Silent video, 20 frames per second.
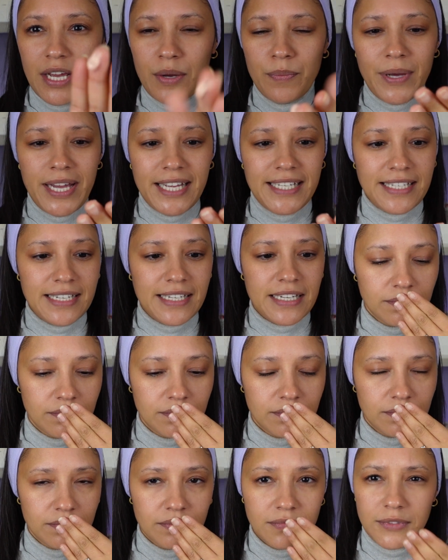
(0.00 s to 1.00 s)
but
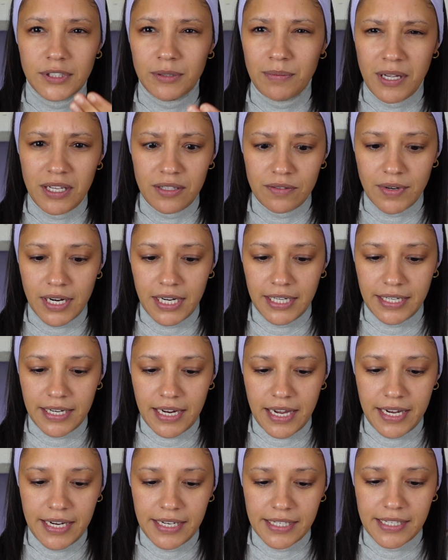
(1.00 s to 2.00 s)
it smells really
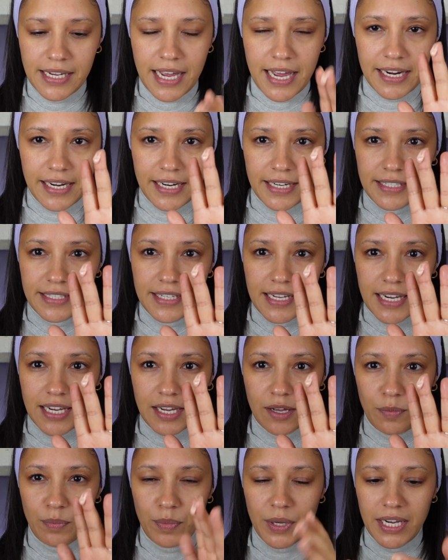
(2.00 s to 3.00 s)
nice and it's like
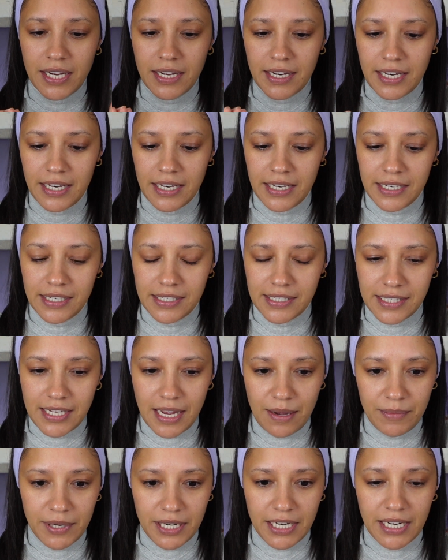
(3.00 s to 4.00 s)
a pinky
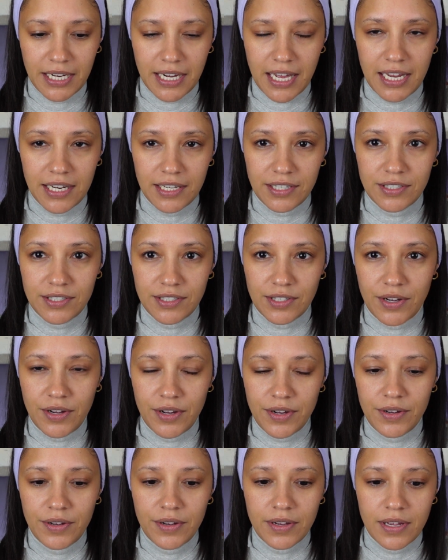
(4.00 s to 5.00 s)
salmony color,
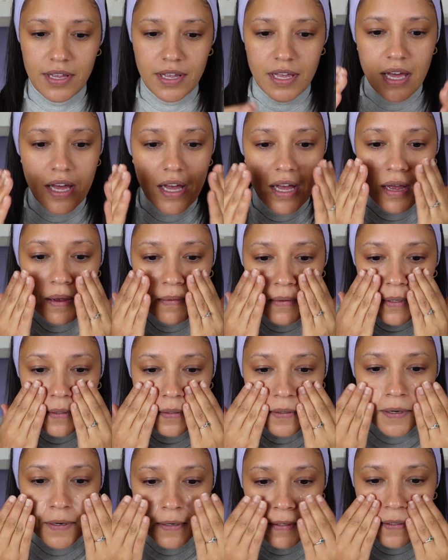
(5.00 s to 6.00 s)
so I'm
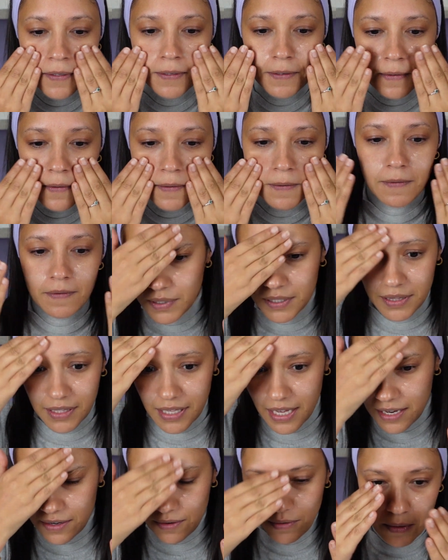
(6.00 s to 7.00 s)
just going to put
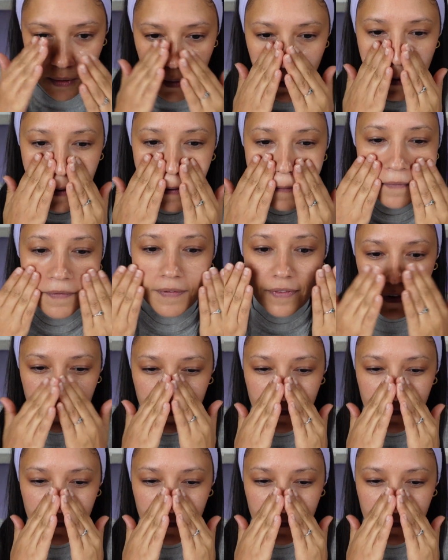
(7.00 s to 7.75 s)
that all over the